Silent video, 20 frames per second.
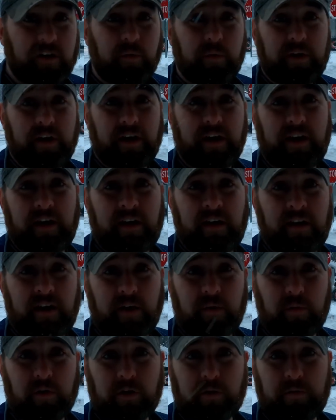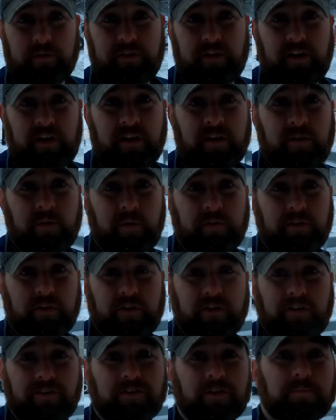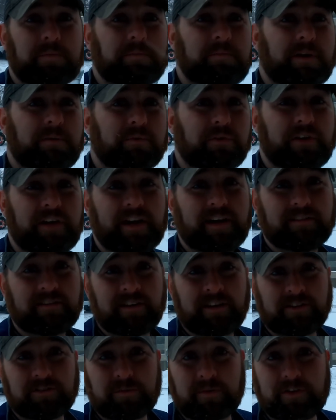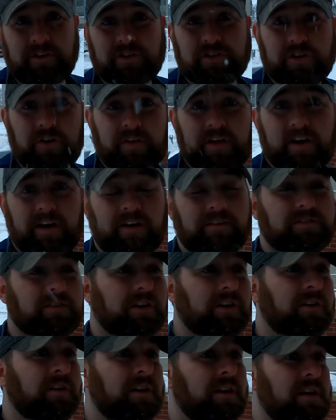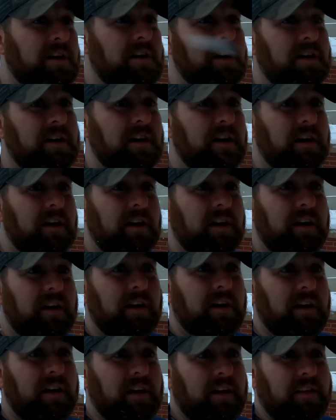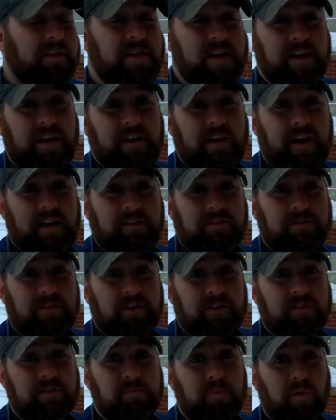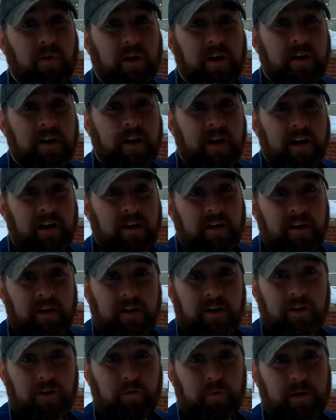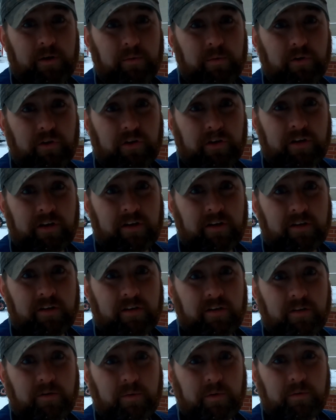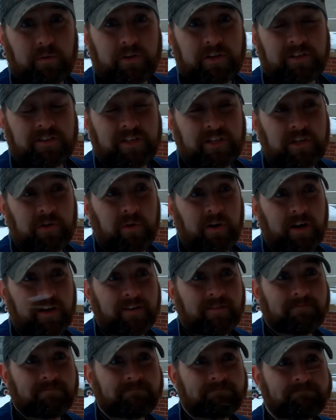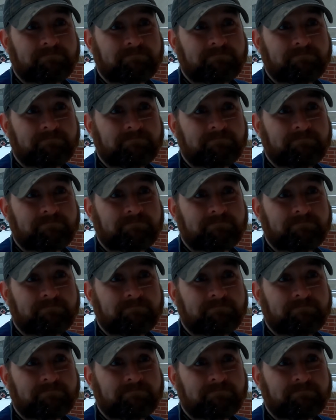I work with a good group of people, you guys, and I just wanted to show that off. So thank you guys for your support, and we will continue on. All